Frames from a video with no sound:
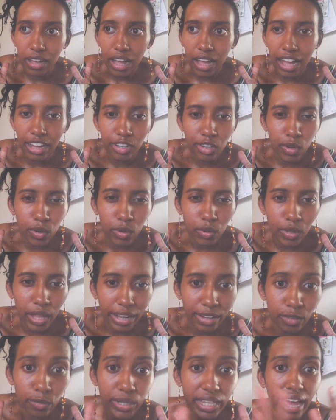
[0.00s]
I know,
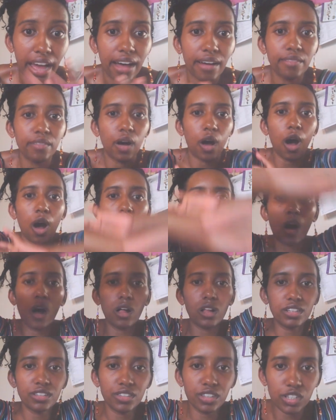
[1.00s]
like, we have
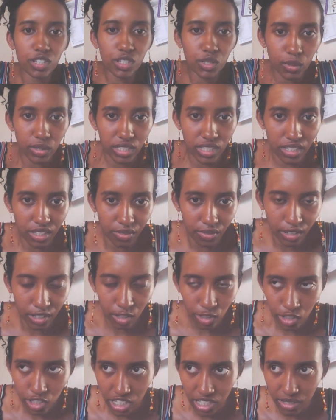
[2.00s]
all of the sources of
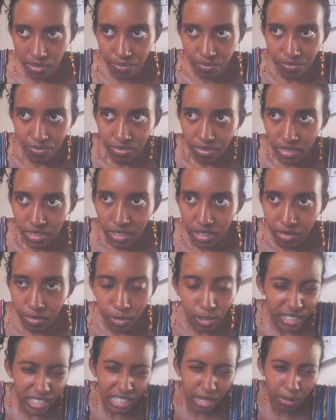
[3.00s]
energy.
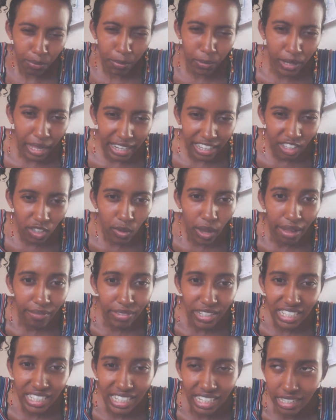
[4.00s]
For example, like, you
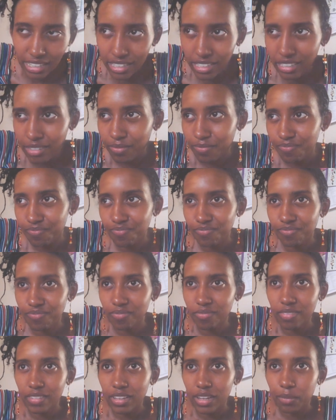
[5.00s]
have a deity,
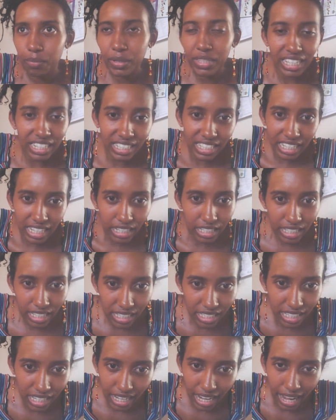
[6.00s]
but the deity
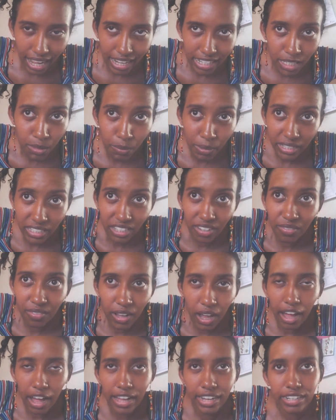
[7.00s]
is an aspect of
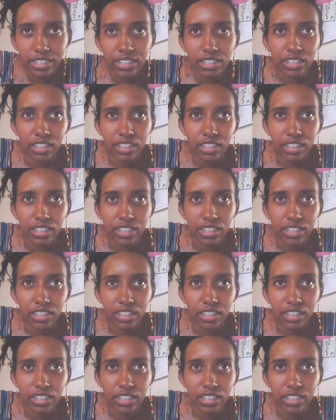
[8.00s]
God.